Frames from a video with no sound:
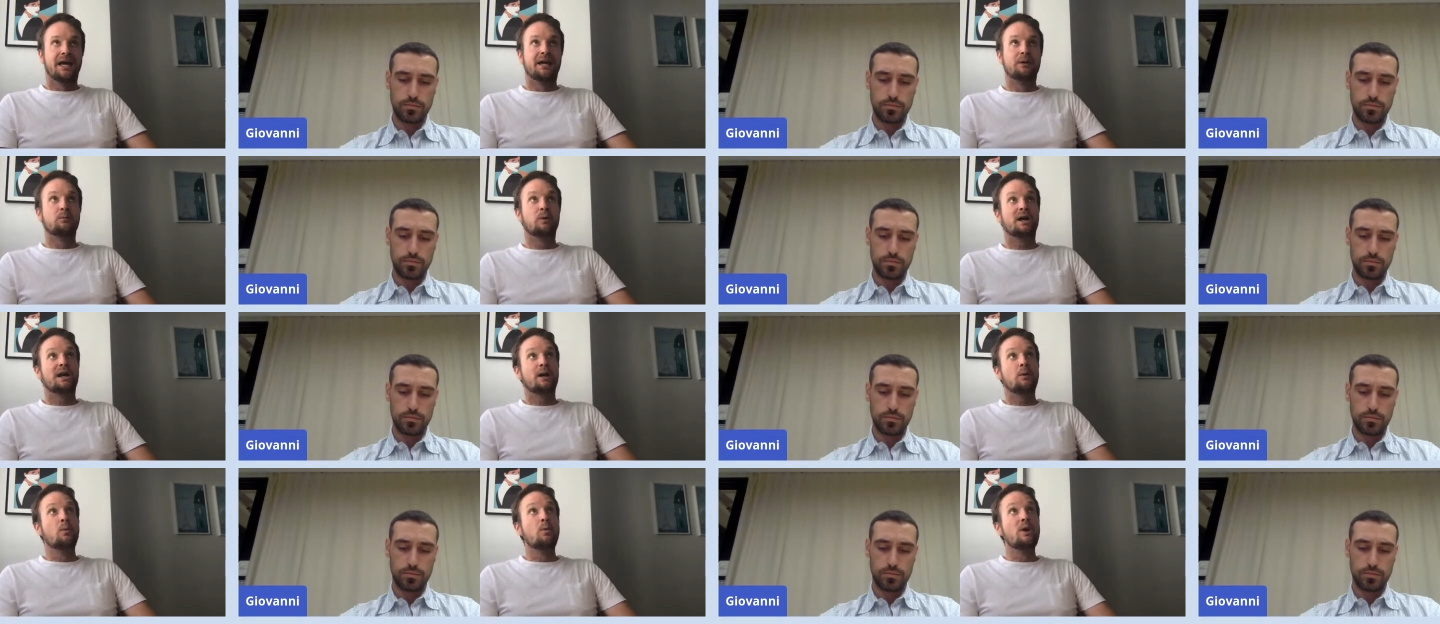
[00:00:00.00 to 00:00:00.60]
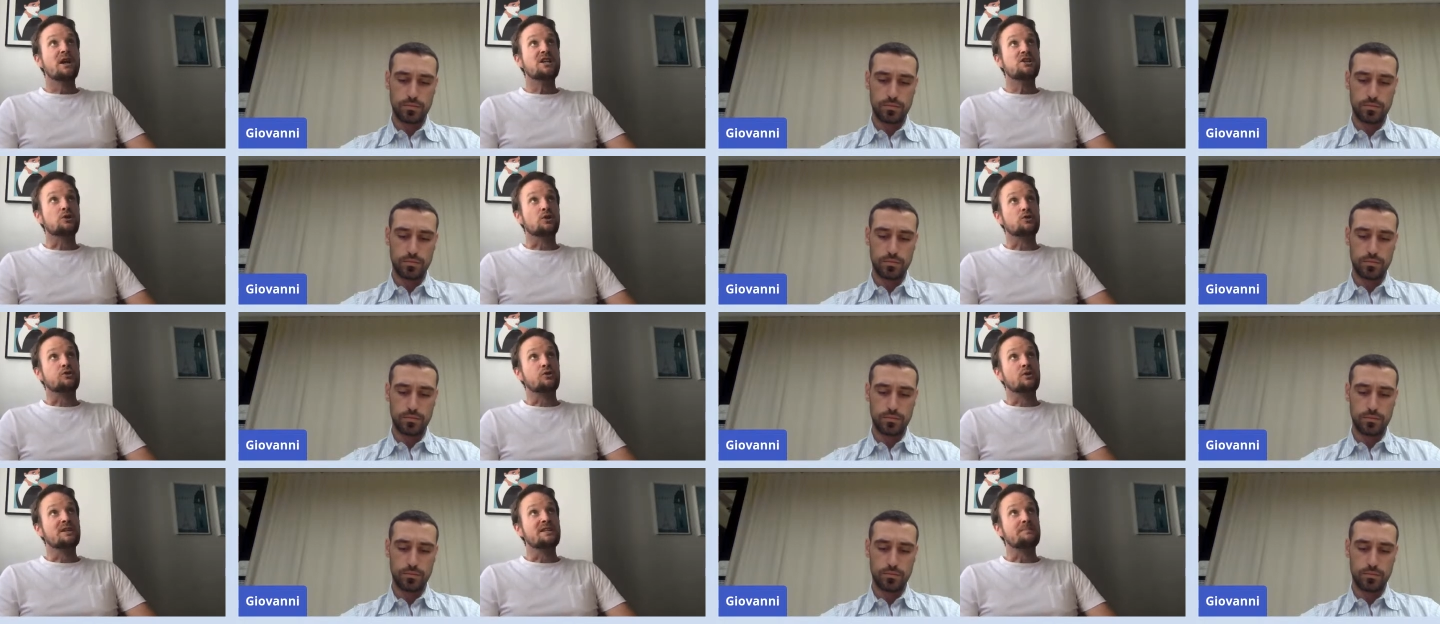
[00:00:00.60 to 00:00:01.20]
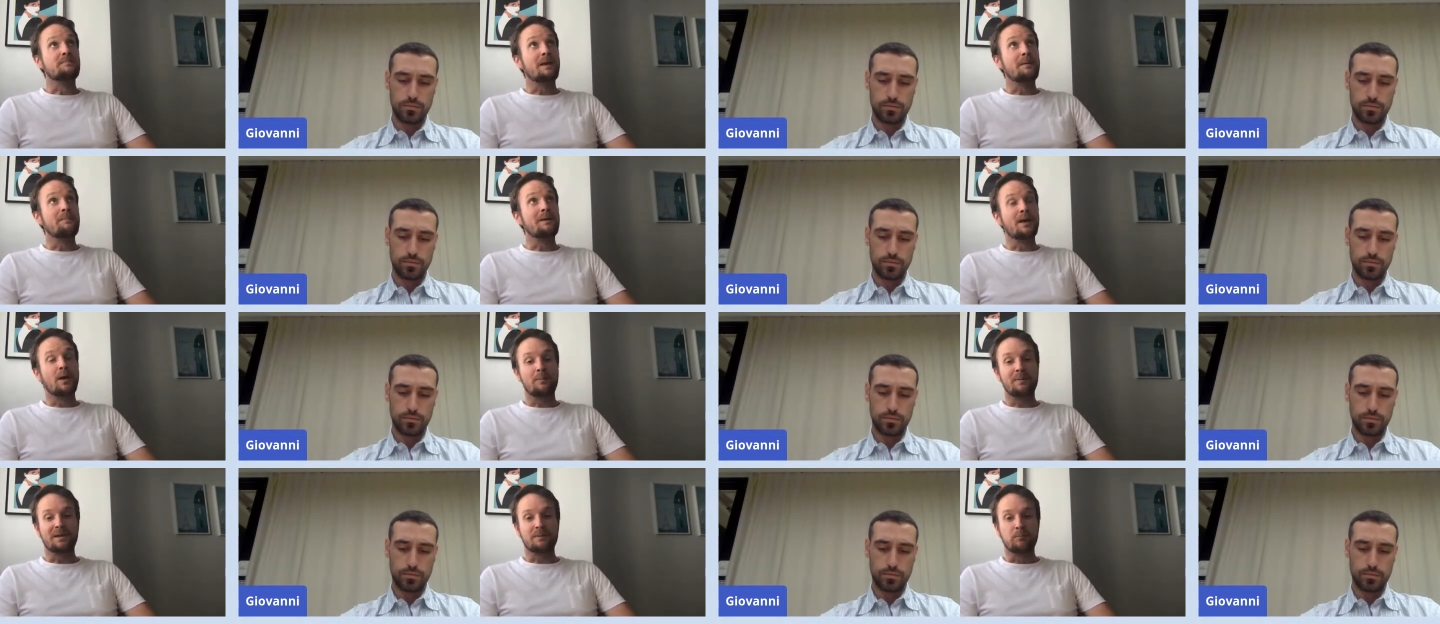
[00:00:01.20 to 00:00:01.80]
Speaker 1: And what I wish also is
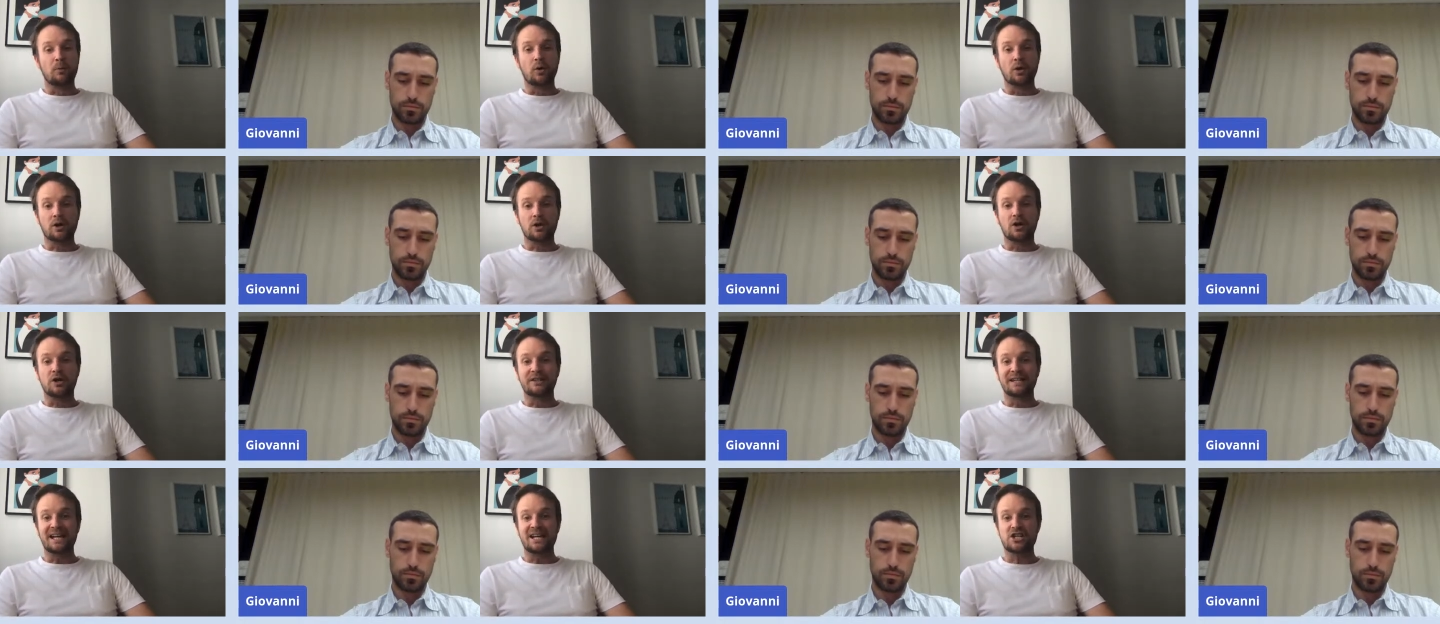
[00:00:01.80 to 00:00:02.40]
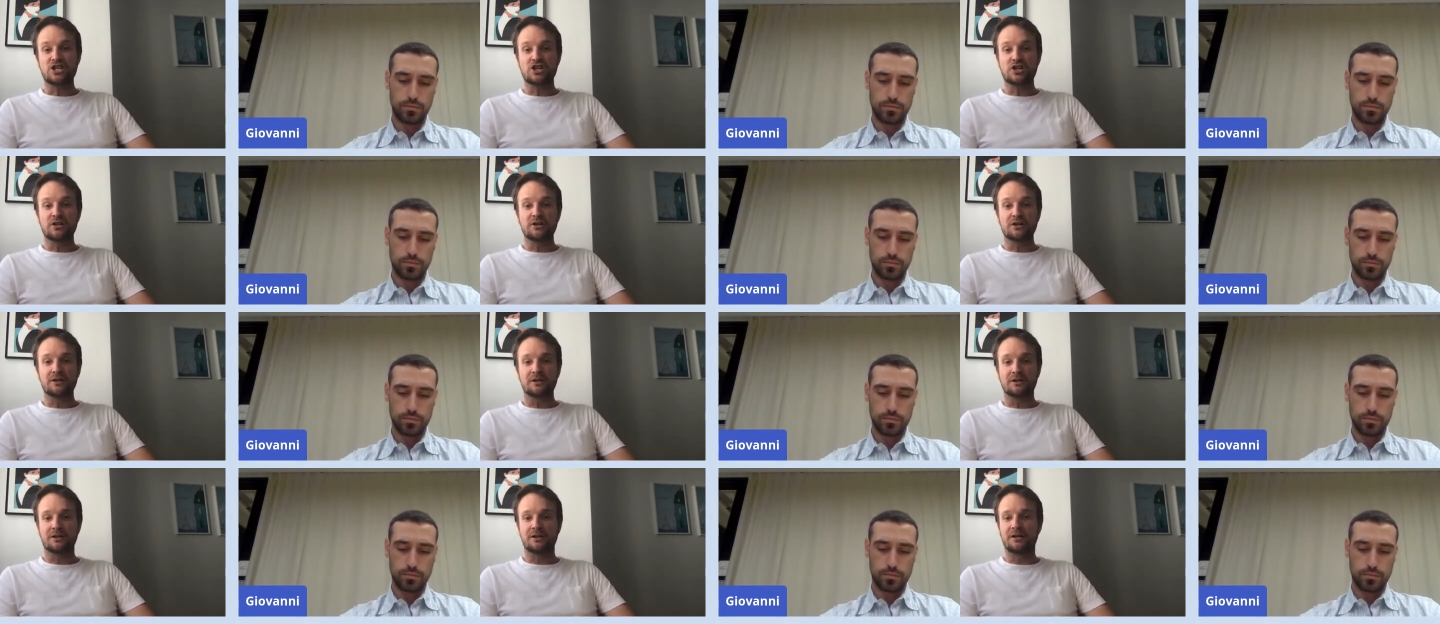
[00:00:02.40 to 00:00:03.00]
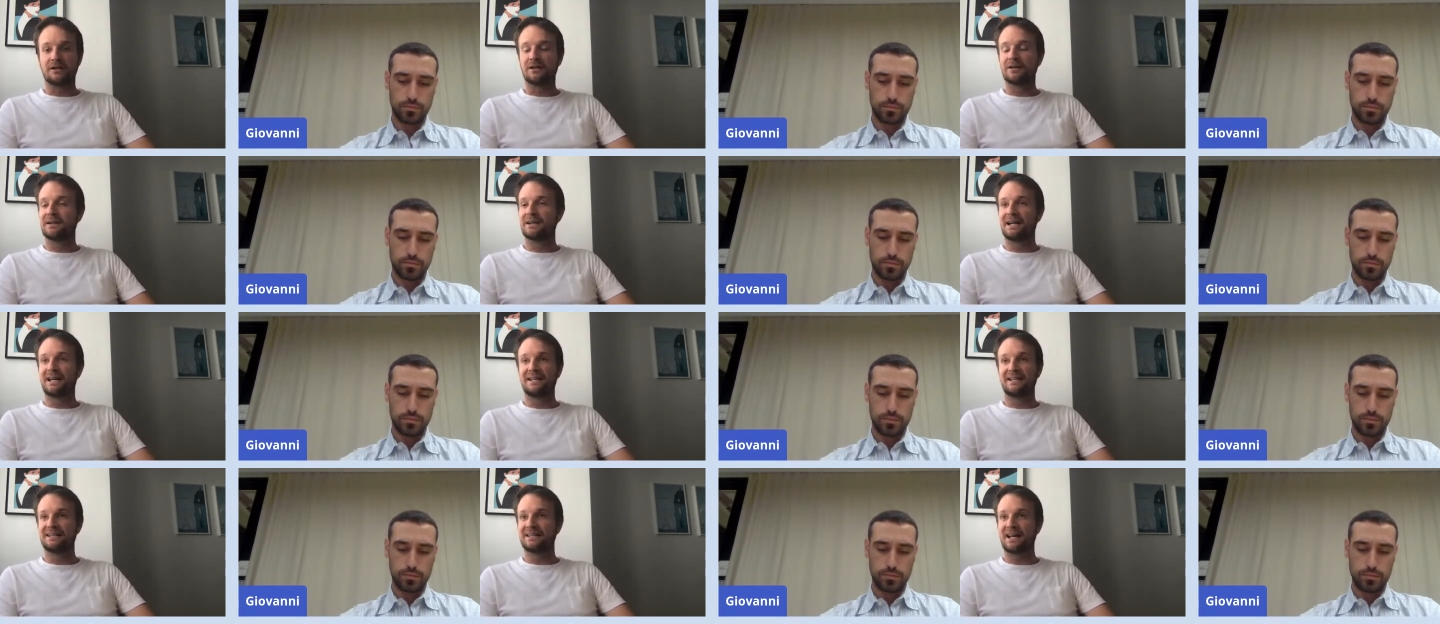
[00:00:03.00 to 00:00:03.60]
maybe a bit more connection,
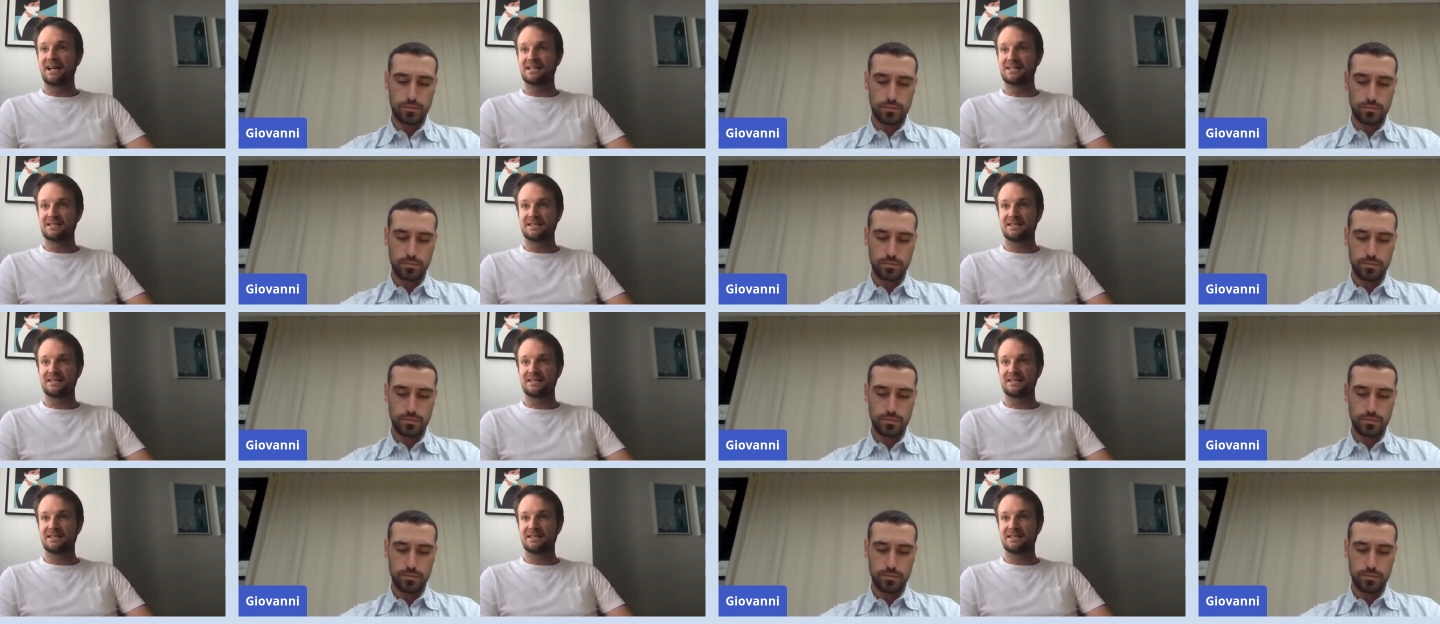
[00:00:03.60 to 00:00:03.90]
uh, and it has